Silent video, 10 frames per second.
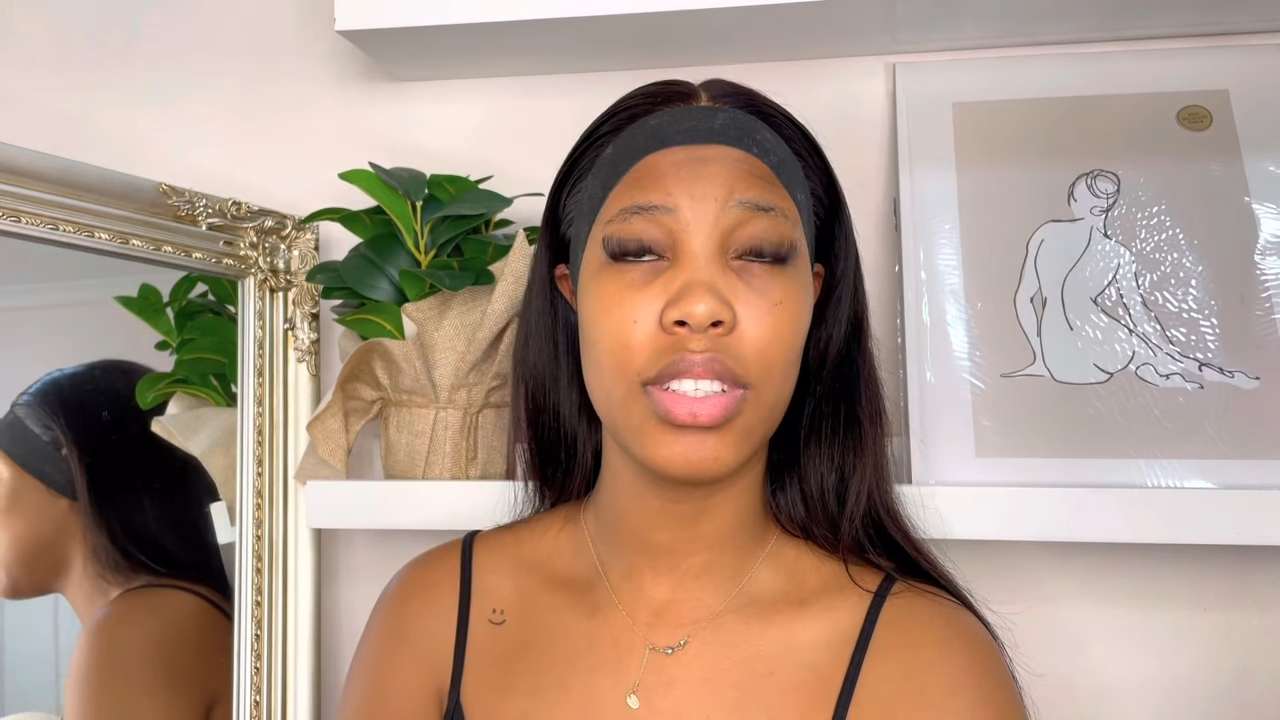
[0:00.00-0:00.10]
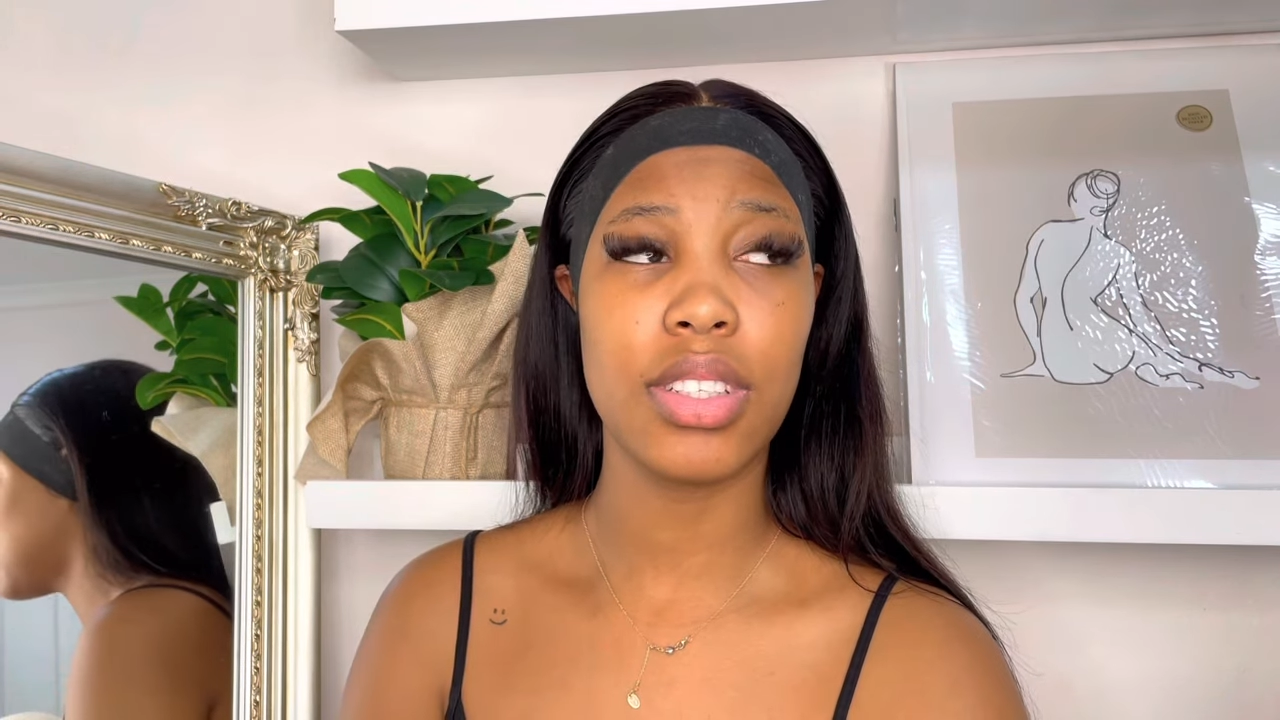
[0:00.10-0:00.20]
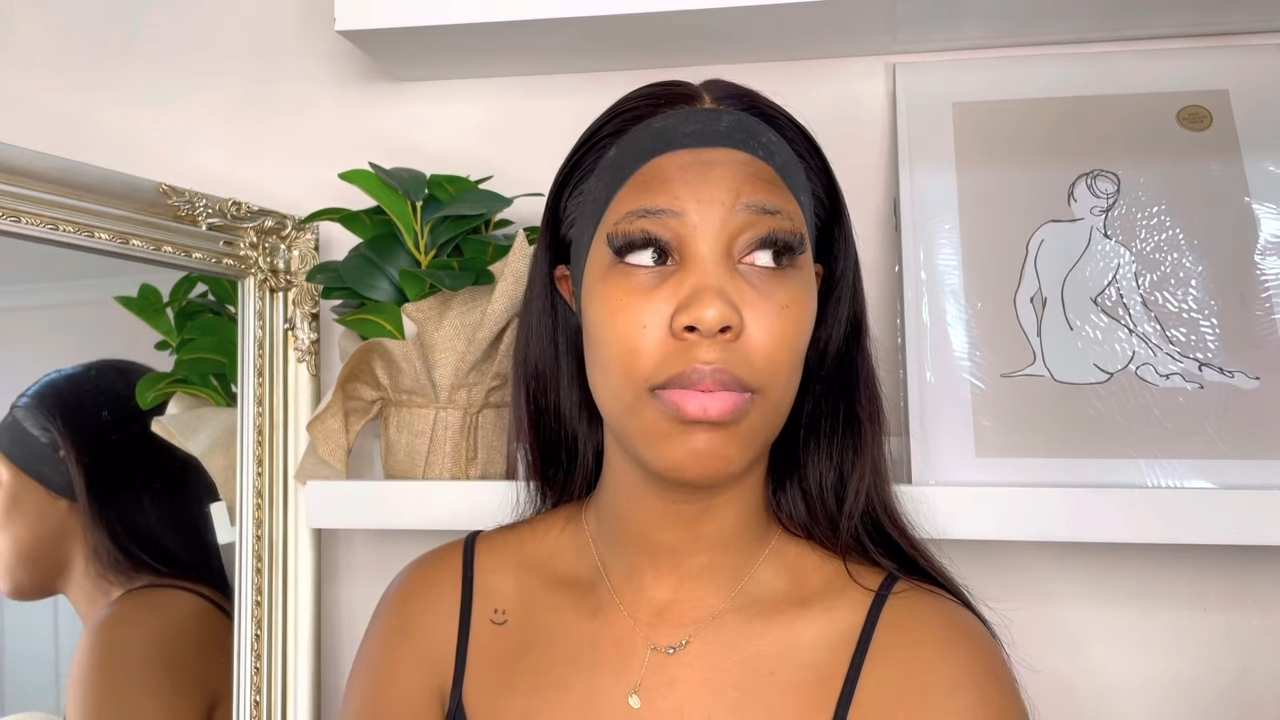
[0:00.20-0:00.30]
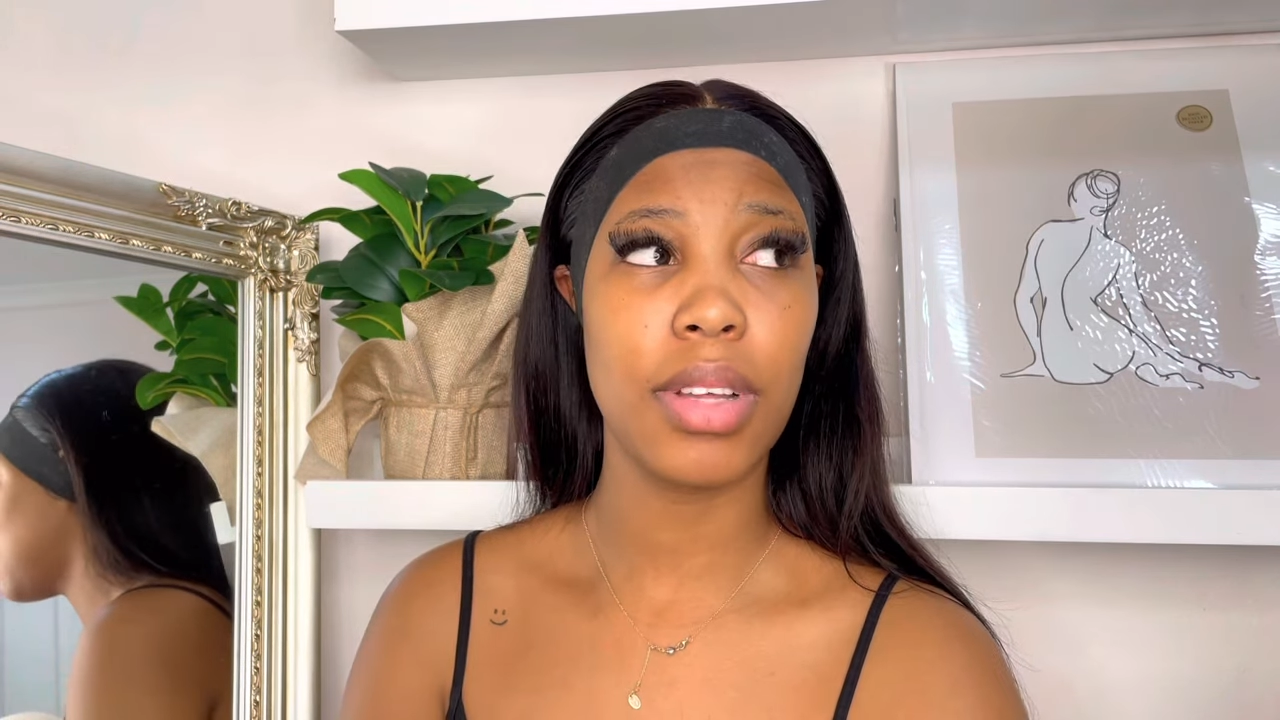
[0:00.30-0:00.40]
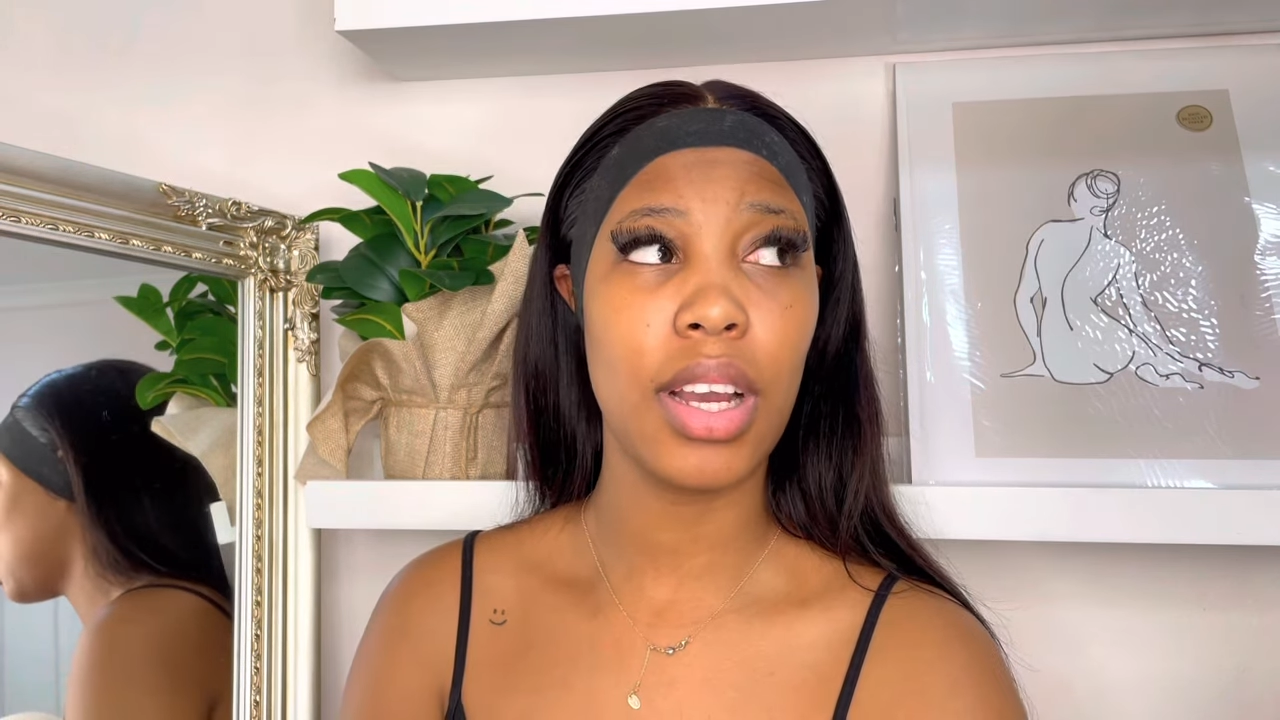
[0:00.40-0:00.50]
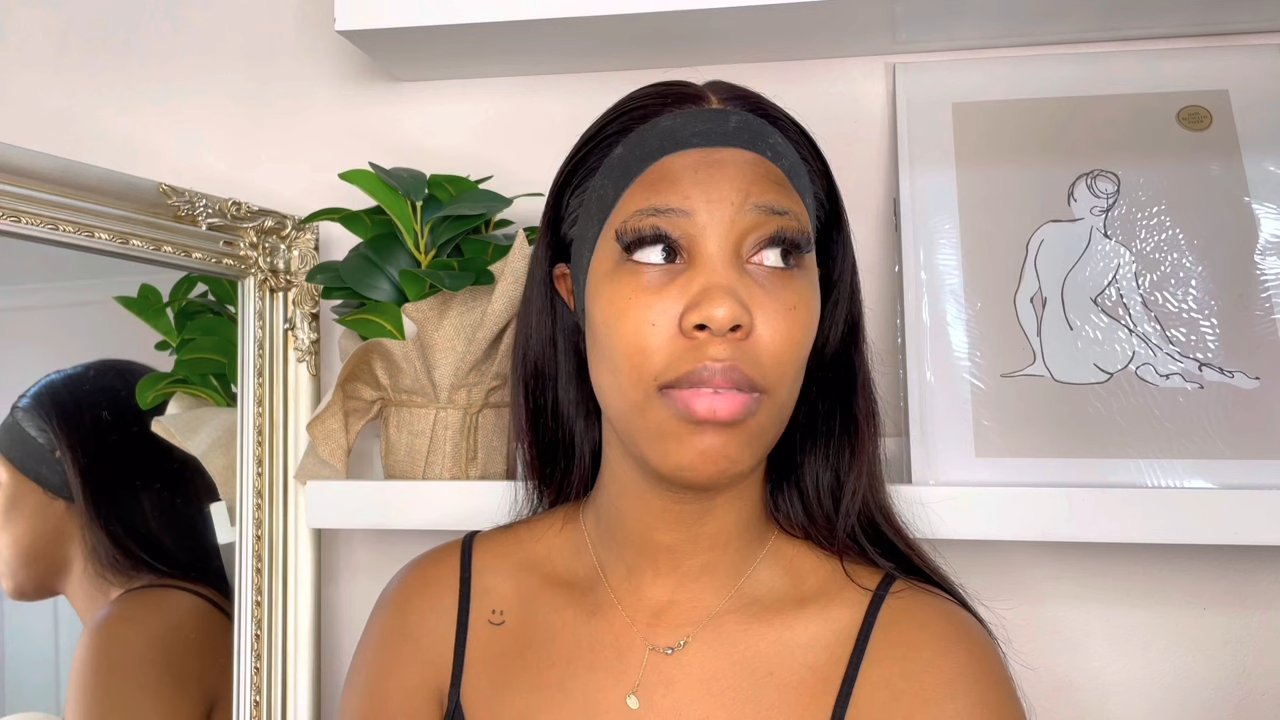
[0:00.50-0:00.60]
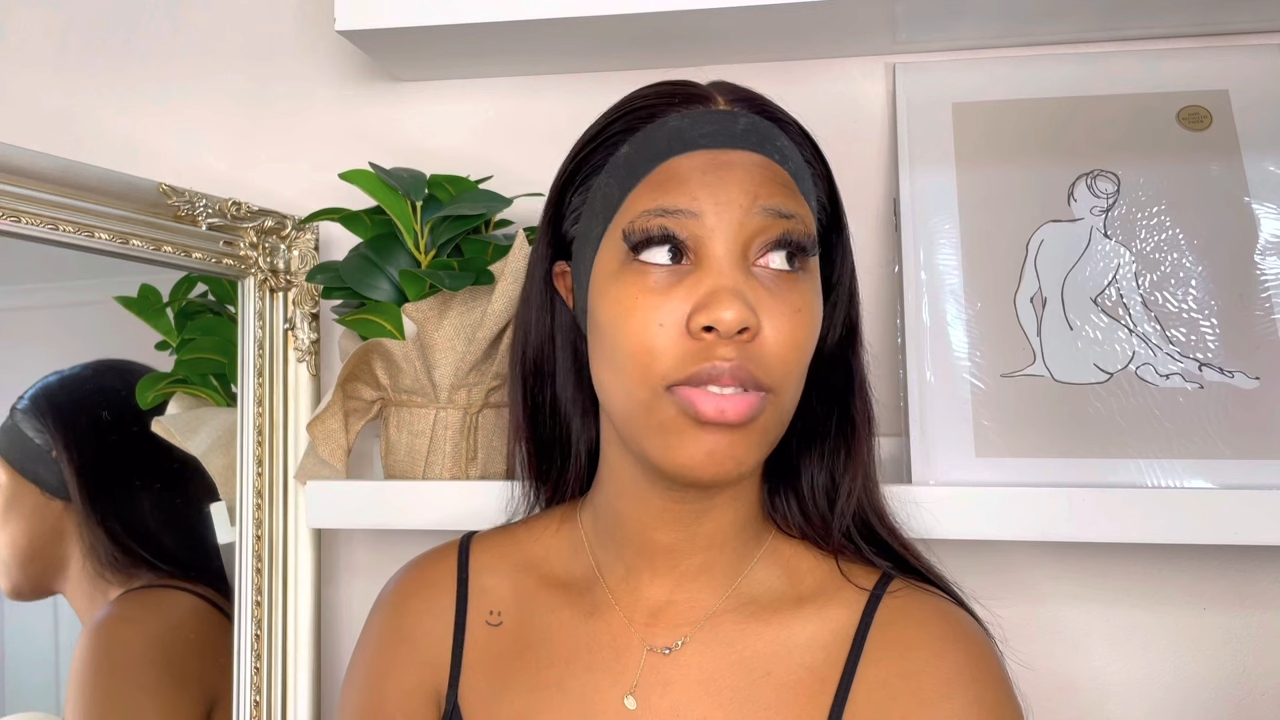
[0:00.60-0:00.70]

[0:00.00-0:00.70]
is something I'm